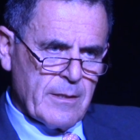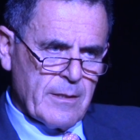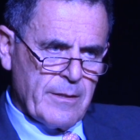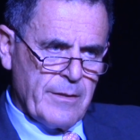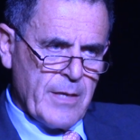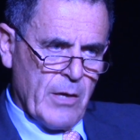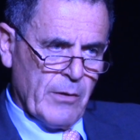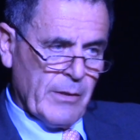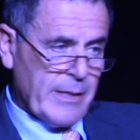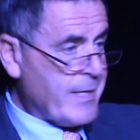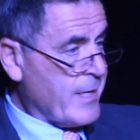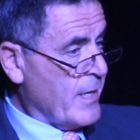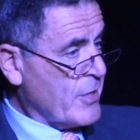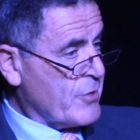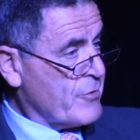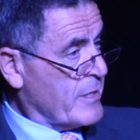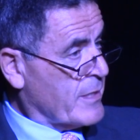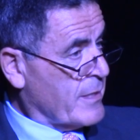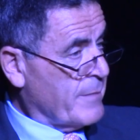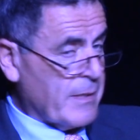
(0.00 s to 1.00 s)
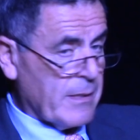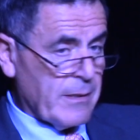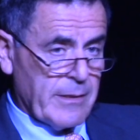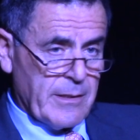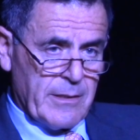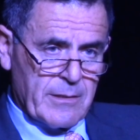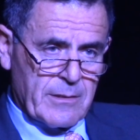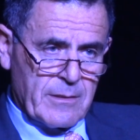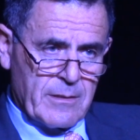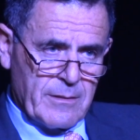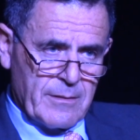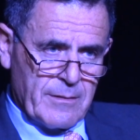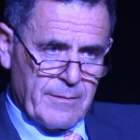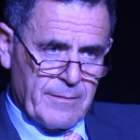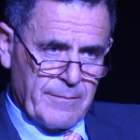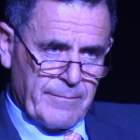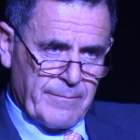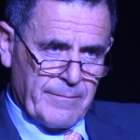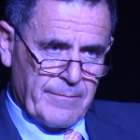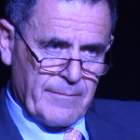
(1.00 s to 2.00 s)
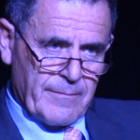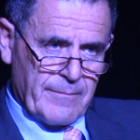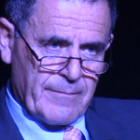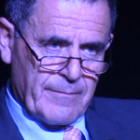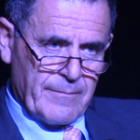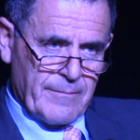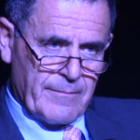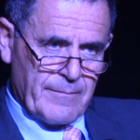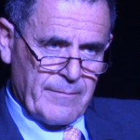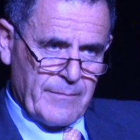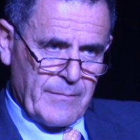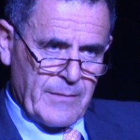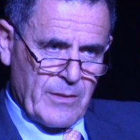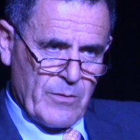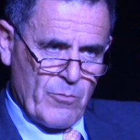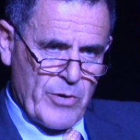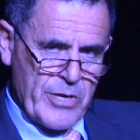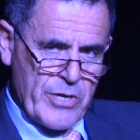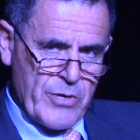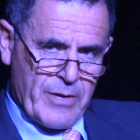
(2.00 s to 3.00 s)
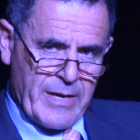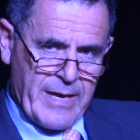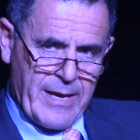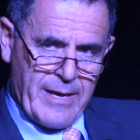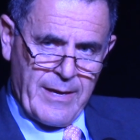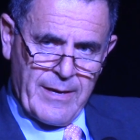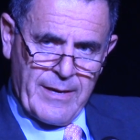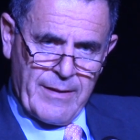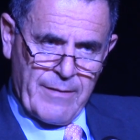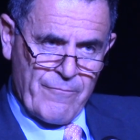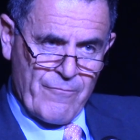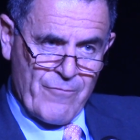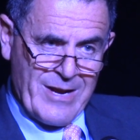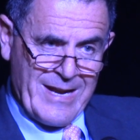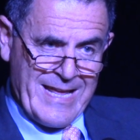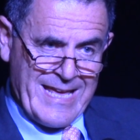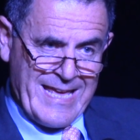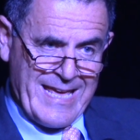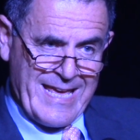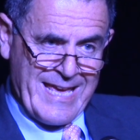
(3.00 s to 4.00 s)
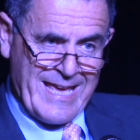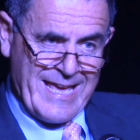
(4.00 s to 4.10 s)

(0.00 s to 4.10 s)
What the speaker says: The only country in the Middle East where you really